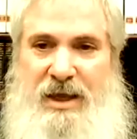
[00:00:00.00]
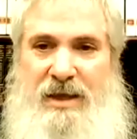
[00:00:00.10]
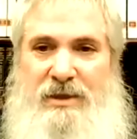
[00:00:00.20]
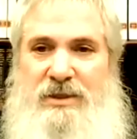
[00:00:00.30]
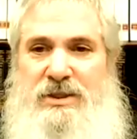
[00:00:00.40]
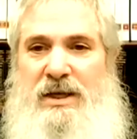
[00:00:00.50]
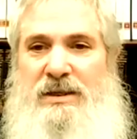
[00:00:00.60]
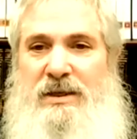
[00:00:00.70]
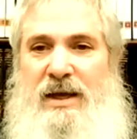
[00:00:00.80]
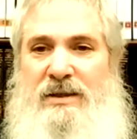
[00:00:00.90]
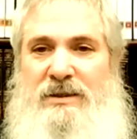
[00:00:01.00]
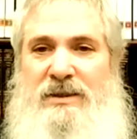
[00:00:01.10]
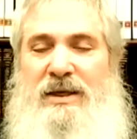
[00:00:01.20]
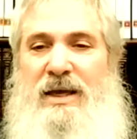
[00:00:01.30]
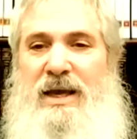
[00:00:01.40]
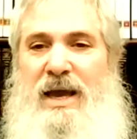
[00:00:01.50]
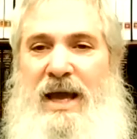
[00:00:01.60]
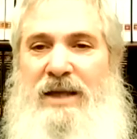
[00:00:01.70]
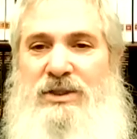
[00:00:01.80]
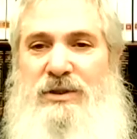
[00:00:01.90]
at the
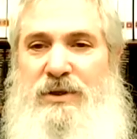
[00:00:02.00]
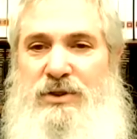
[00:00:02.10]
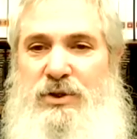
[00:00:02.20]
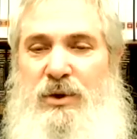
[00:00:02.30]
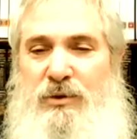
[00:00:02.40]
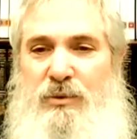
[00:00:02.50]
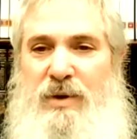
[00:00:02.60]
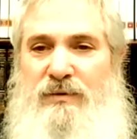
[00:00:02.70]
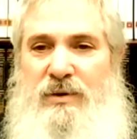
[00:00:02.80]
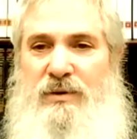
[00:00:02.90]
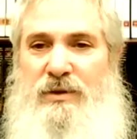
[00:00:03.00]
edge of the Jordan River.